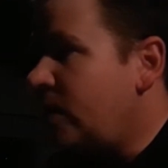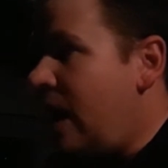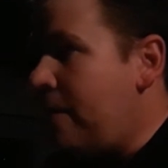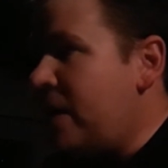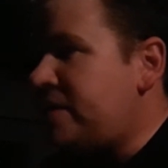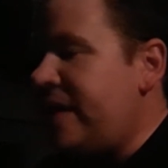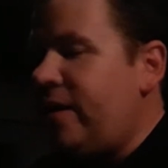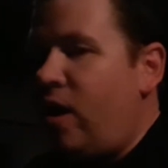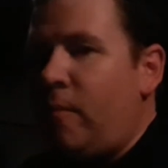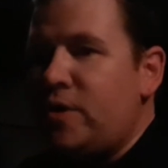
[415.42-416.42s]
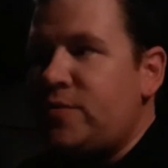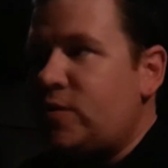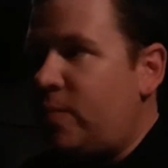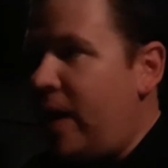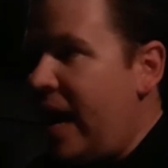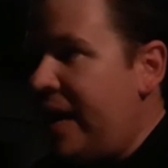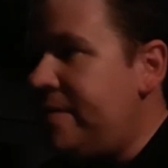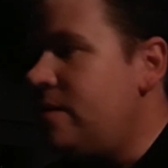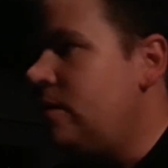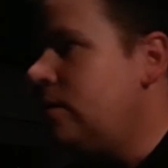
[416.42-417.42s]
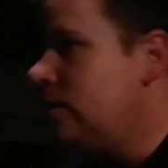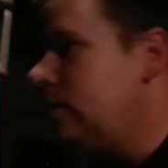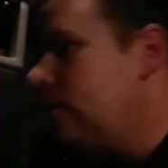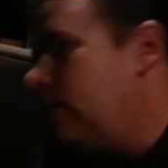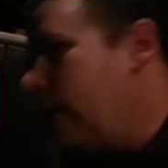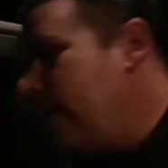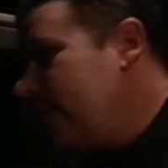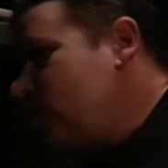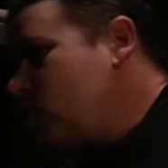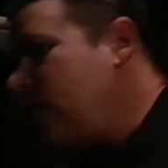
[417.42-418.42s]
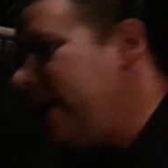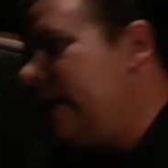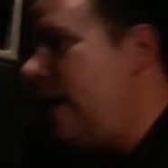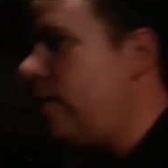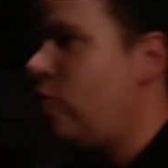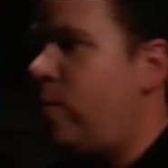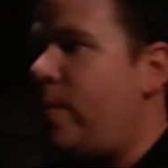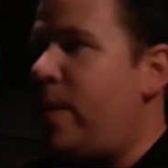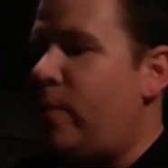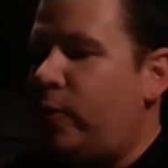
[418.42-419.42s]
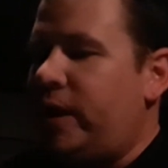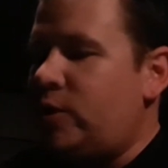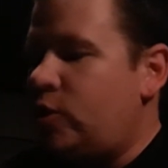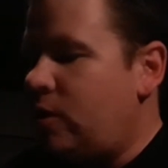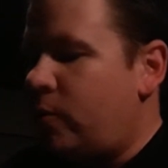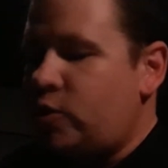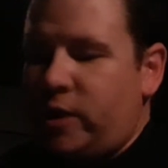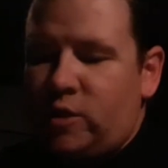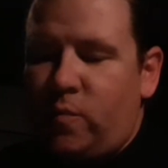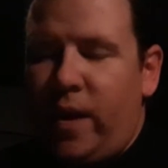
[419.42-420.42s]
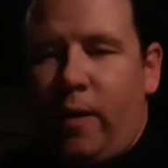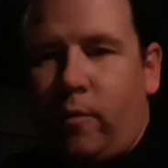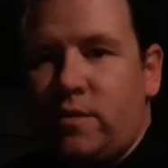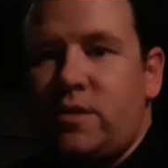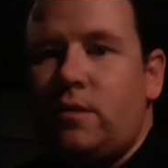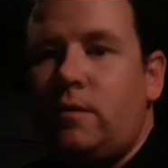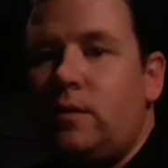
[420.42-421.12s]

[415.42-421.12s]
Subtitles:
I'm not saying all Muslims are bad. I mean, it's just like any other group of people. You got your good ones, you got your bad ones.